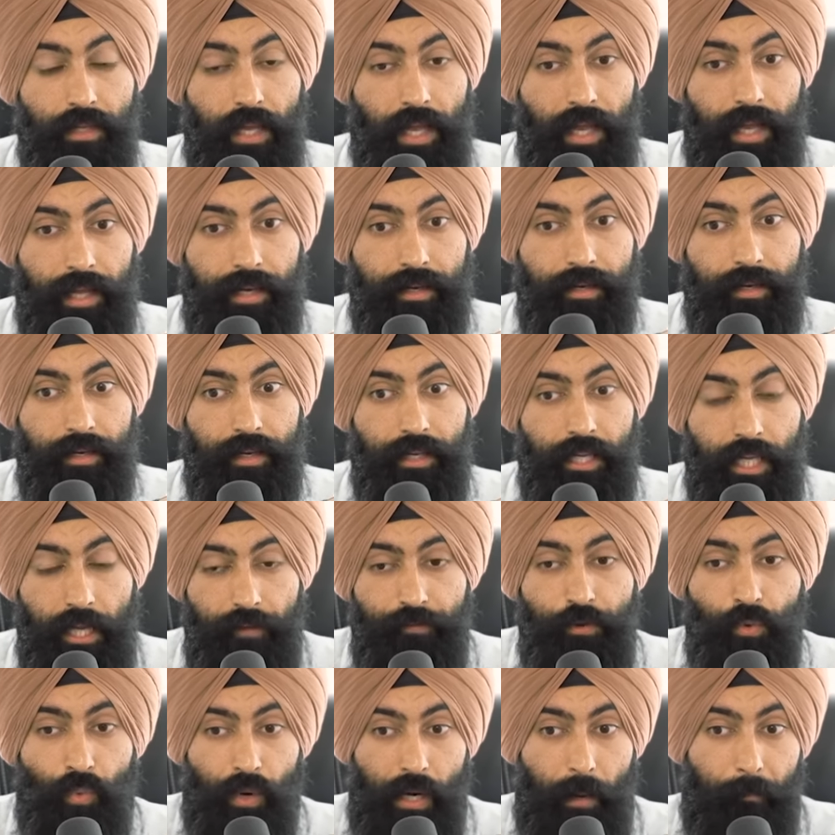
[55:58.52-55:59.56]
And
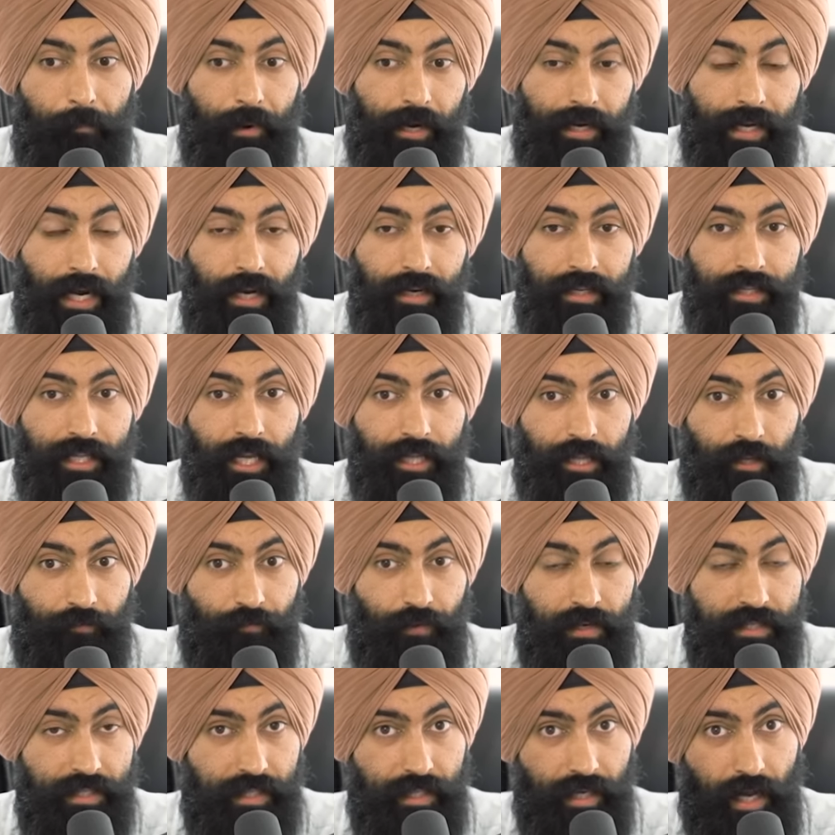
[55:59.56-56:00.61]
if you want to break out of that, the
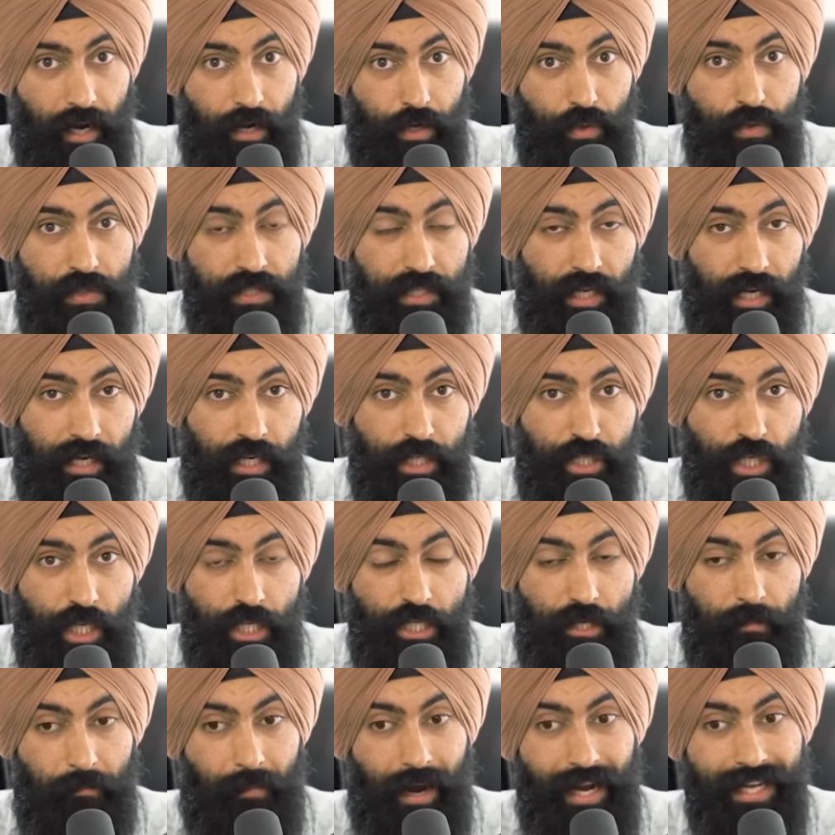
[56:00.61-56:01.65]
first thing you got to do is you got to change
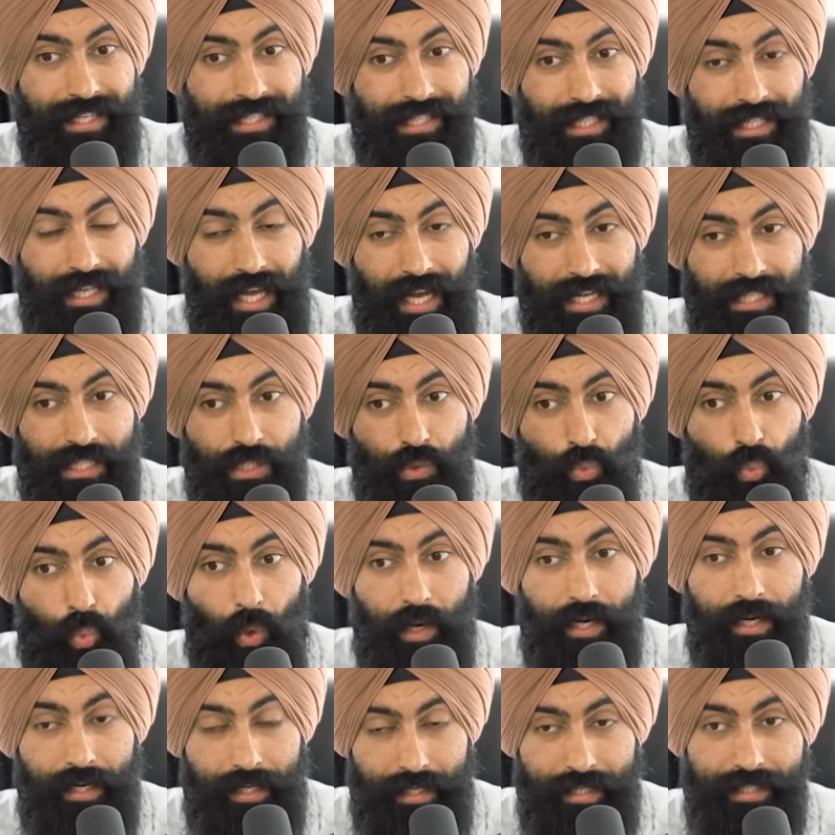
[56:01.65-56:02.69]
your mindset as to
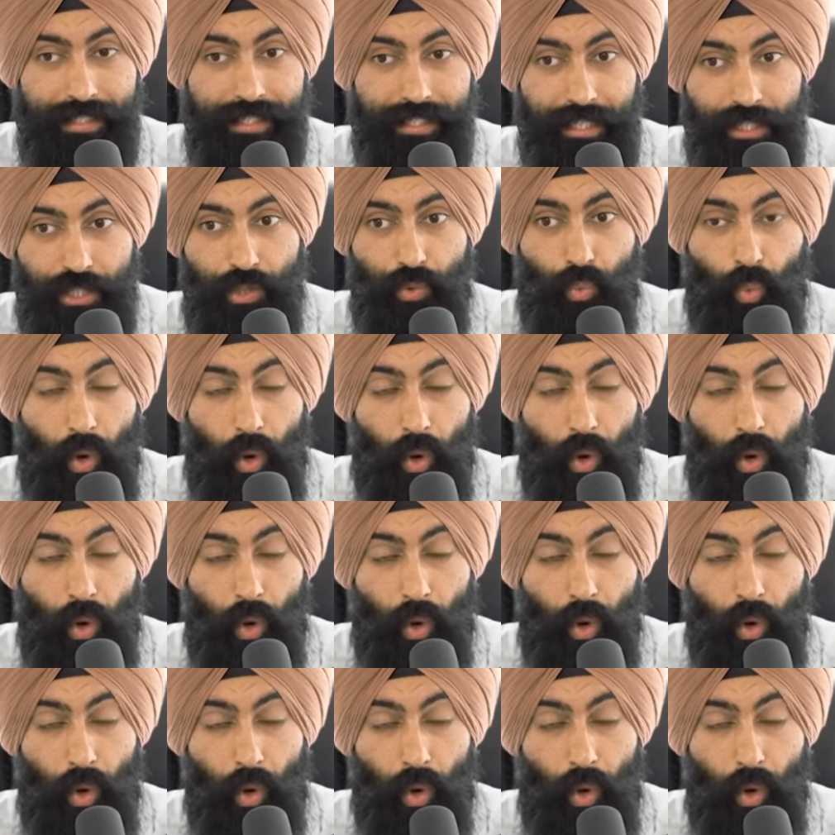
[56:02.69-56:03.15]
what it is that you